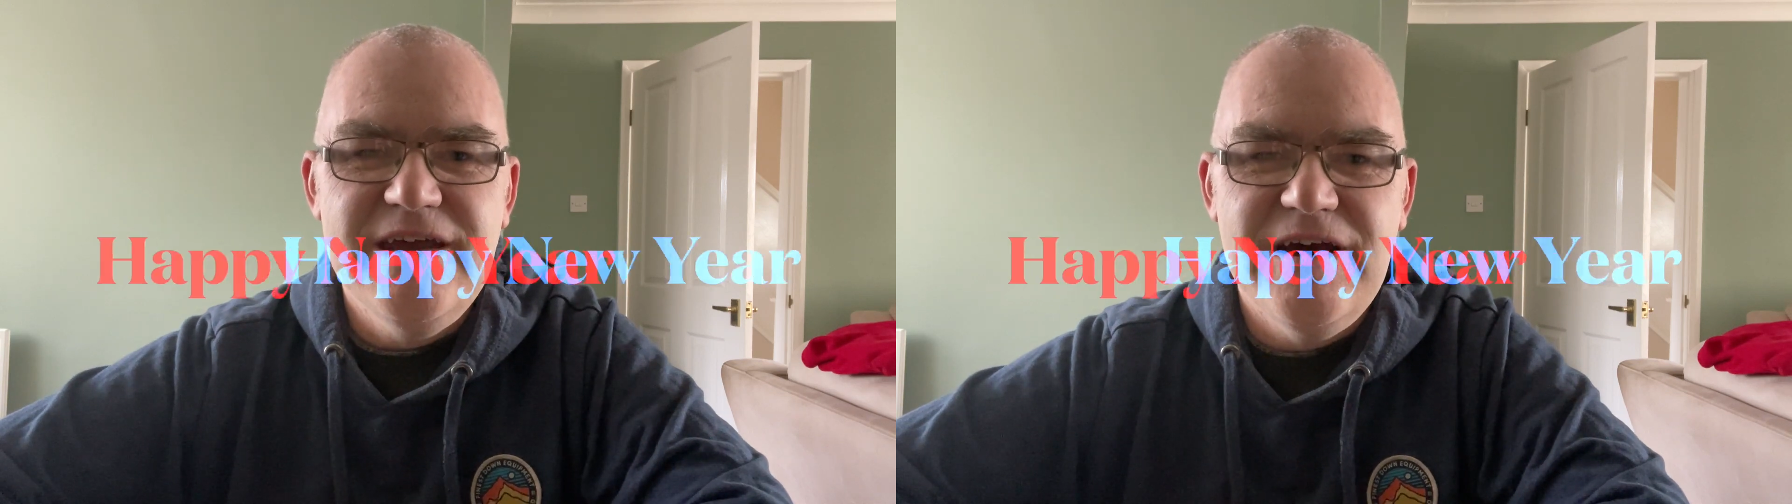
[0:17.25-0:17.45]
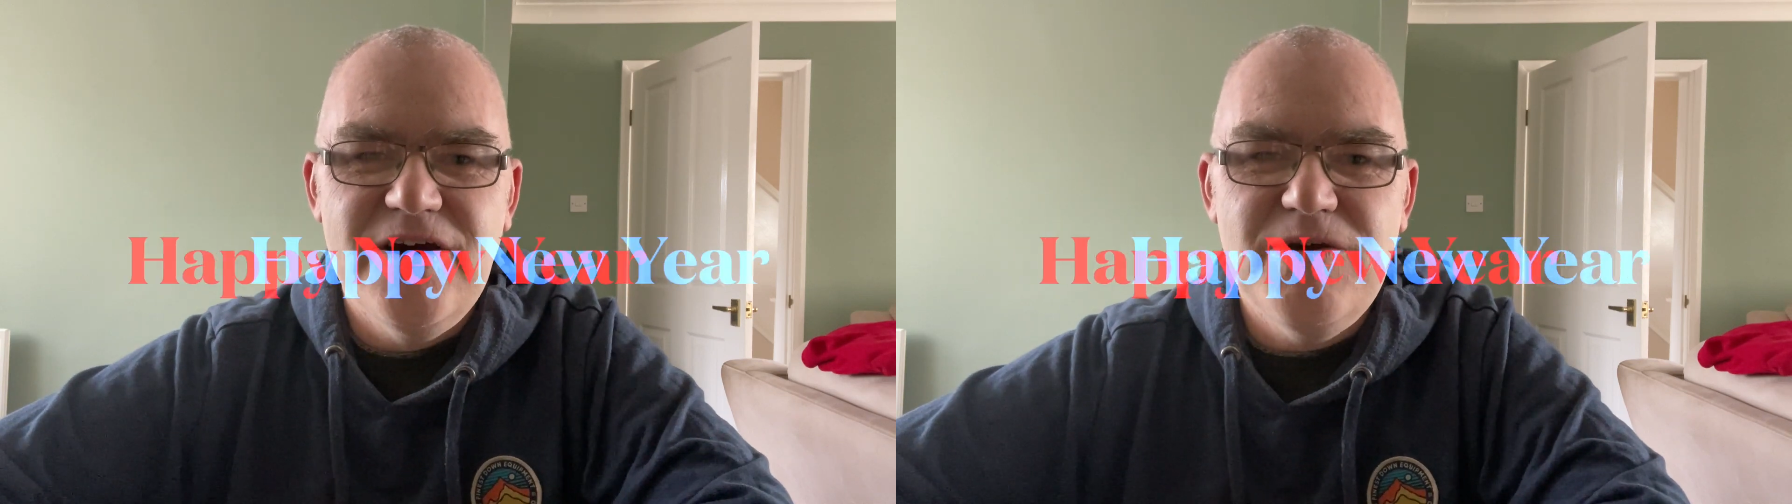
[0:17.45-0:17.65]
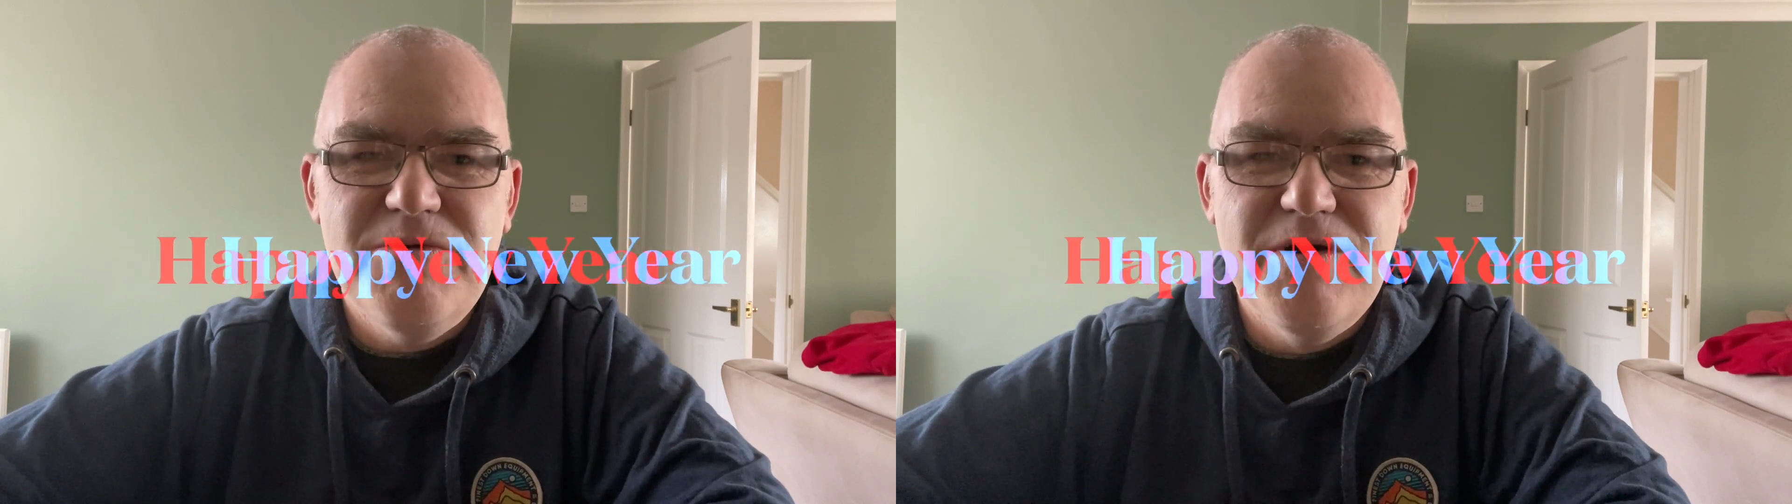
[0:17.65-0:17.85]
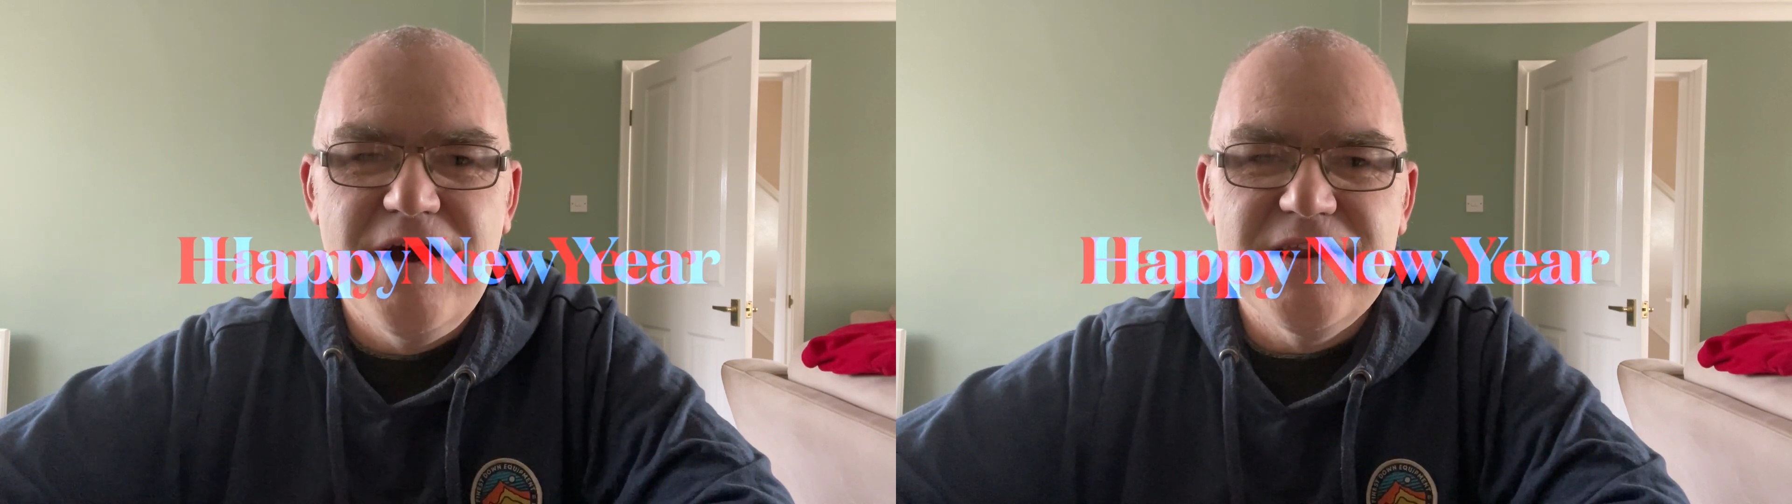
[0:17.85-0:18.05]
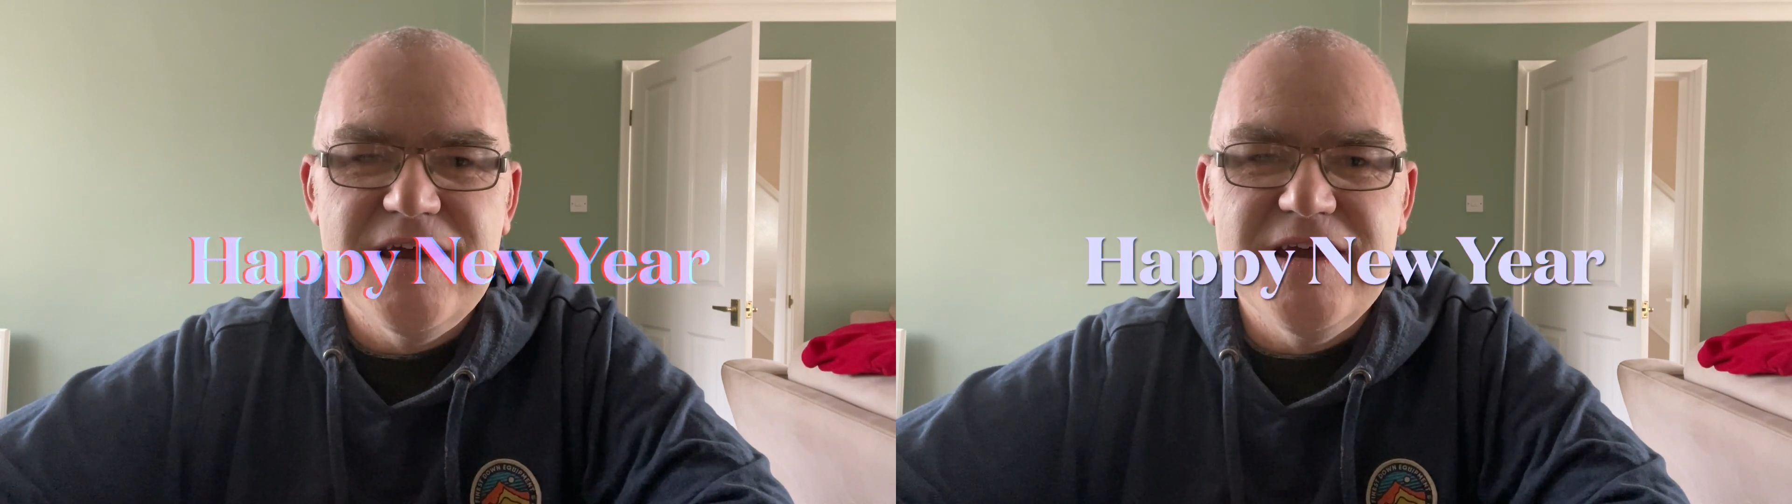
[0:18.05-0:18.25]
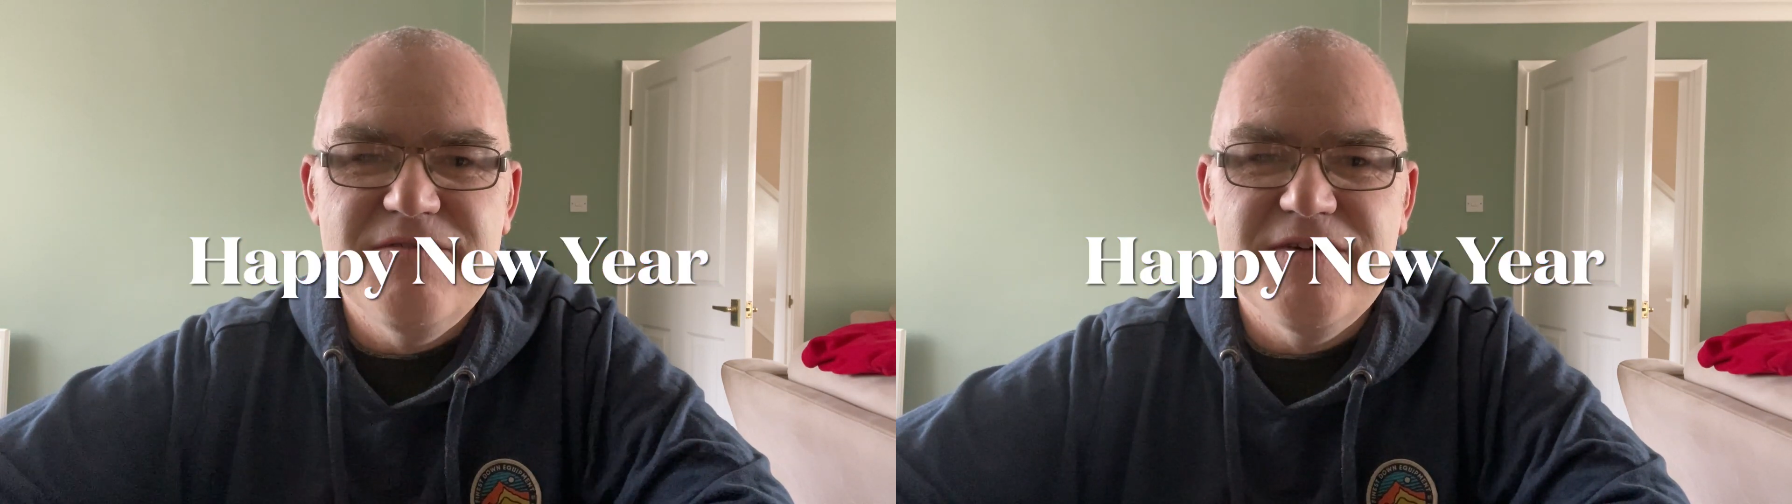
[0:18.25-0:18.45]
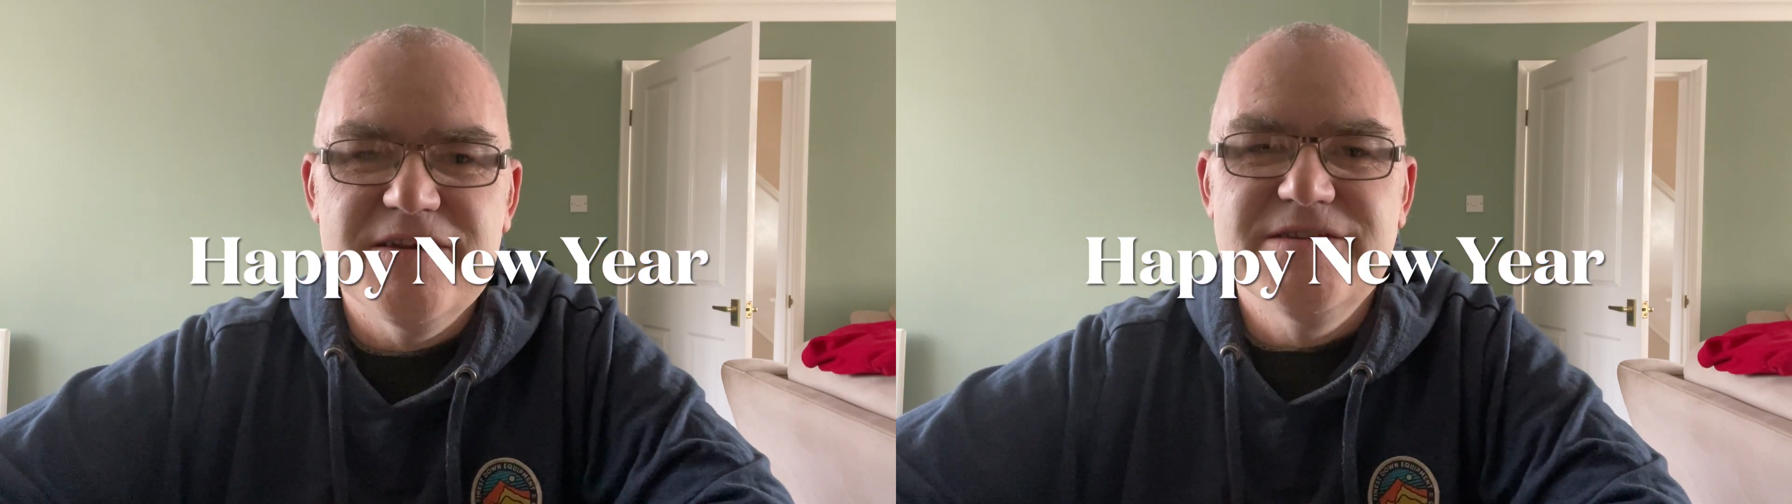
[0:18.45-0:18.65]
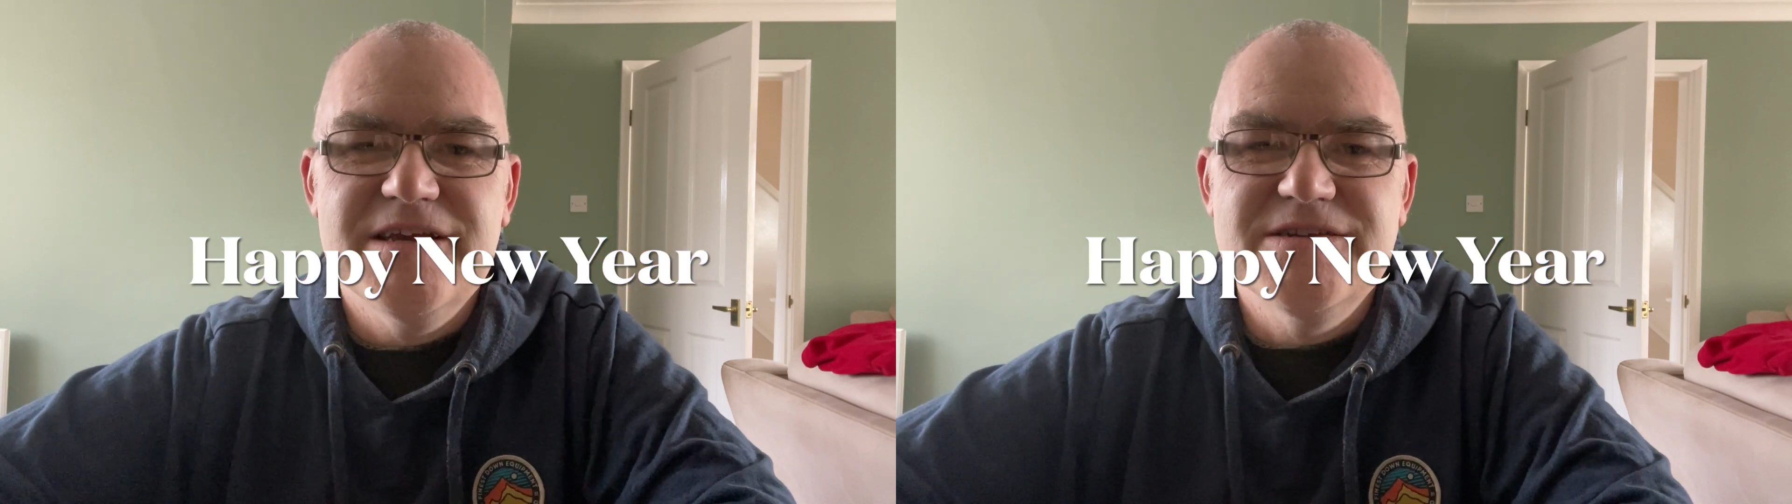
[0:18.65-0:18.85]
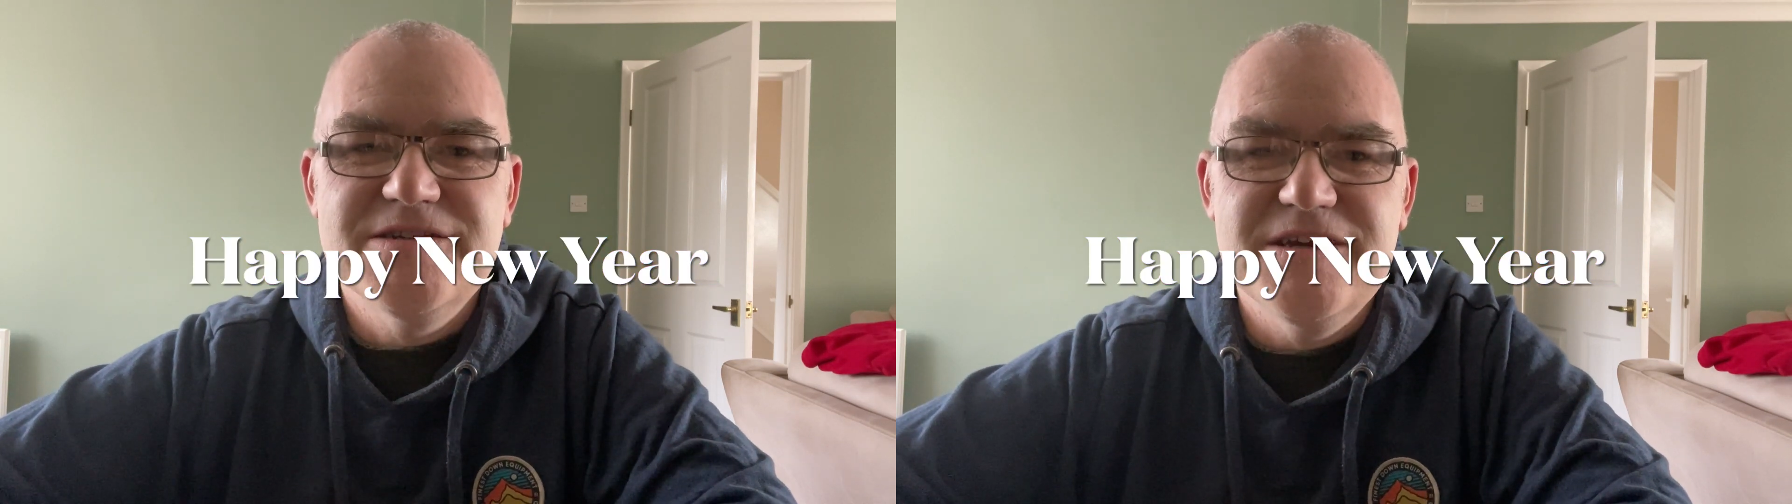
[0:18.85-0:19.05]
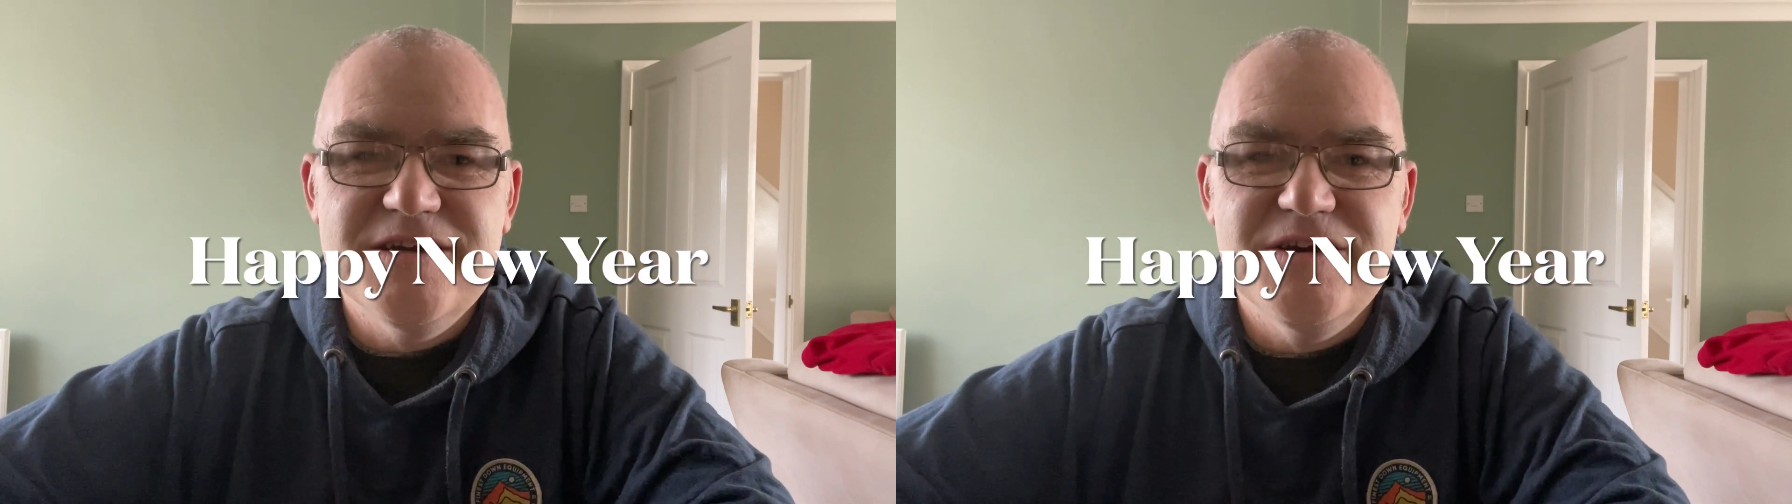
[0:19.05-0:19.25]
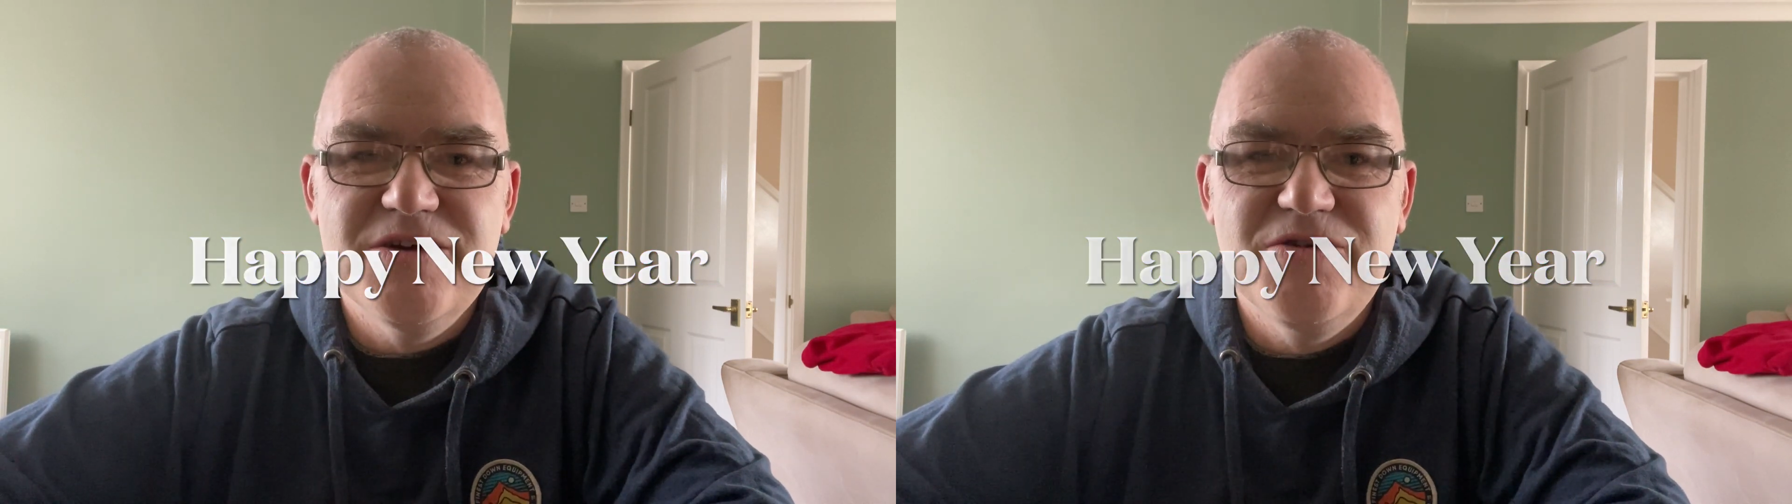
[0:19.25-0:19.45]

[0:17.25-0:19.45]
I hope you had a fantastic